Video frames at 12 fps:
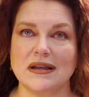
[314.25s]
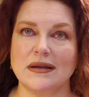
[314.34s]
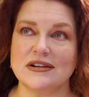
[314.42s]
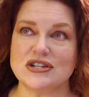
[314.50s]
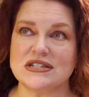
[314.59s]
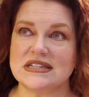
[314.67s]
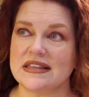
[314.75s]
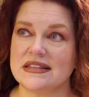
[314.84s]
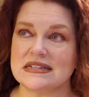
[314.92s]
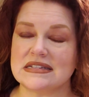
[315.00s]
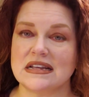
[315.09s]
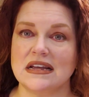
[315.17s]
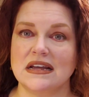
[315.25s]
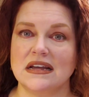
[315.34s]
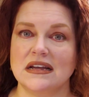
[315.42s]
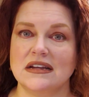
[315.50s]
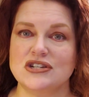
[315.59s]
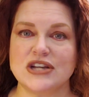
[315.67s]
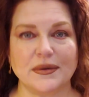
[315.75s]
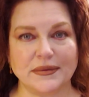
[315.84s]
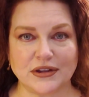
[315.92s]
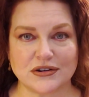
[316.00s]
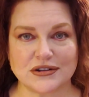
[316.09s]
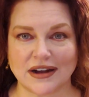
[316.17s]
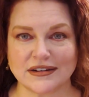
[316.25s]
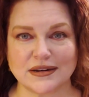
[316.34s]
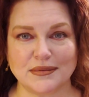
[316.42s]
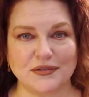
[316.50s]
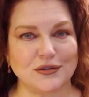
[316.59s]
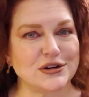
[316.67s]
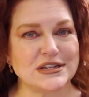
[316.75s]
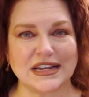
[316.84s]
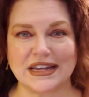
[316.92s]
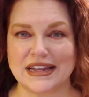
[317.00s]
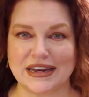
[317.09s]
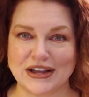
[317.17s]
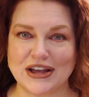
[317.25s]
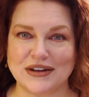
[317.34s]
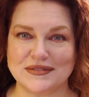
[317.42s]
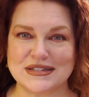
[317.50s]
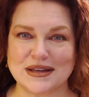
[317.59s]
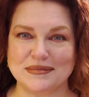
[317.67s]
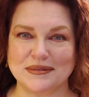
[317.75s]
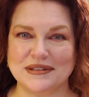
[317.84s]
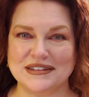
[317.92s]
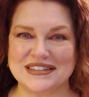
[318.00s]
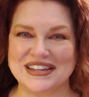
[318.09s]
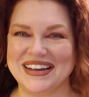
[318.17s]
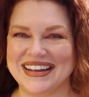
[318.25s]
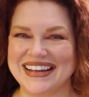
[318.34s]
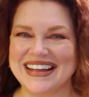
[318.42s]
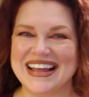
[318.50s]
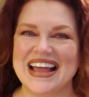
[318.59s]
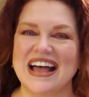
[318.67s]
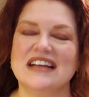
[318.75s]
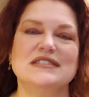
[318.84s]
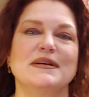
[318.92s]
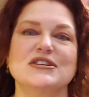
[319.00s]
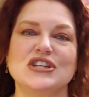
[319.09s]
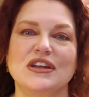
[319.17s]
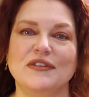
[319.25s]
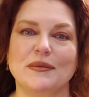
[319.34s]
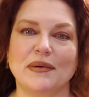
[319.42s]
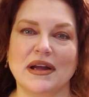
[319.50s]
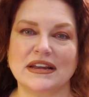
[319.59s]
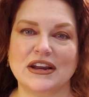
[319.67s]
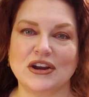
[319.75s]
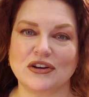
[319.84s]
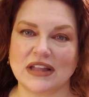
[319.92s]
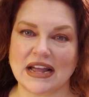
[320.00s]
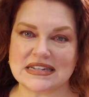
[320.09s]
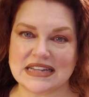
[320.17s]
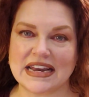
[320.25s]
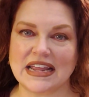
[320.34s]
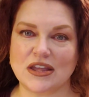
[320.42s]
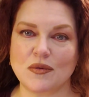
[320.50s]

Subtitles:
I should say this, check with your doctor before taking any kind of supplements, especially if you're pregnant or you're lactating.